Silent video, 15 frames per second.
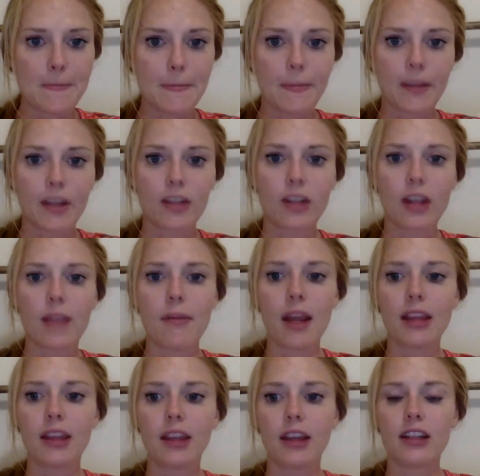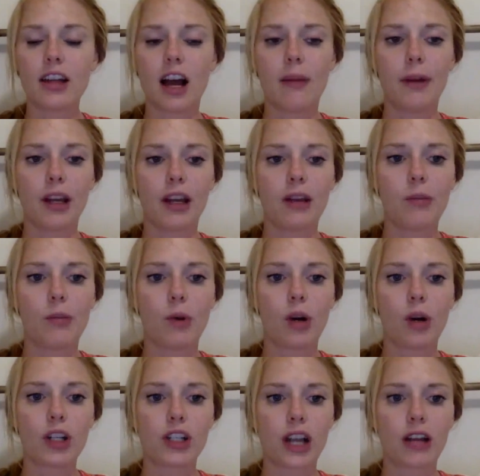so they made the topic
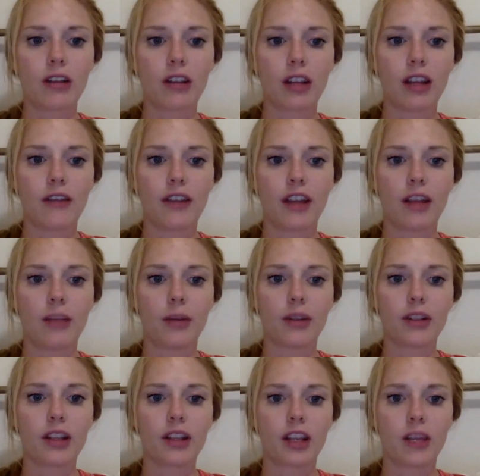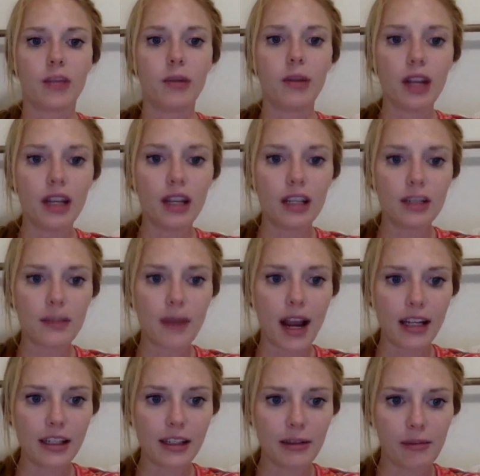more generally available to the community's mind.